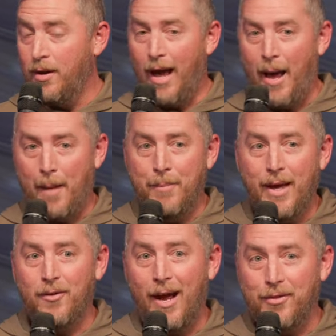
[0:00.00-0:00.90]
I
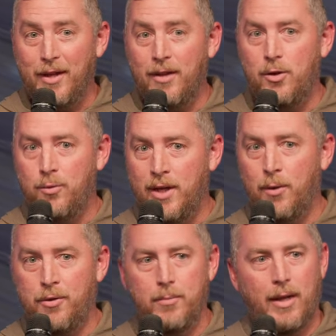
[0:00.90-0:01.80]
bet right then you deal
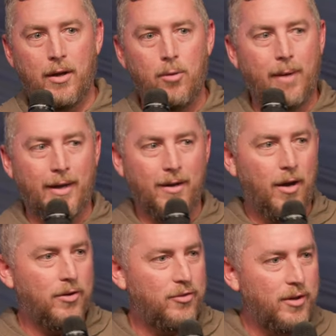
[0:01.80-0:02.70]
with it and be like, oh my
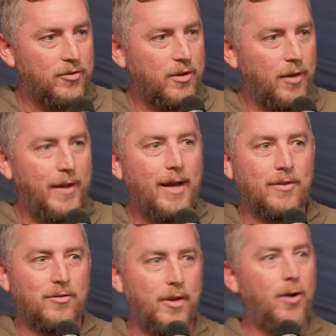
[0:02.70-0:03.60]
gosh, there's no, that
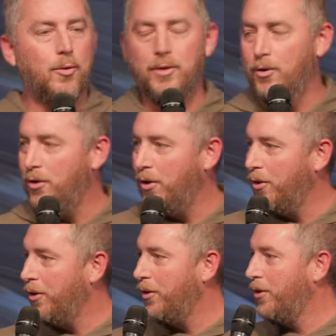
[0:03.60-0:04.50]
is no, no, no, no,
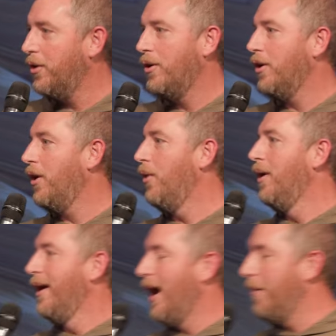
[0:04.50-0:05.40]
no, no, no, no, no, no.
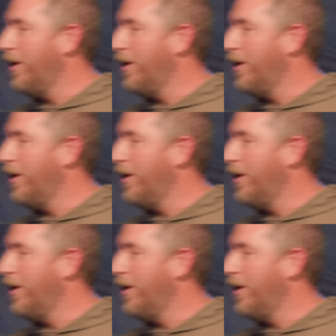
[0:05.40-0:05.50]
I'm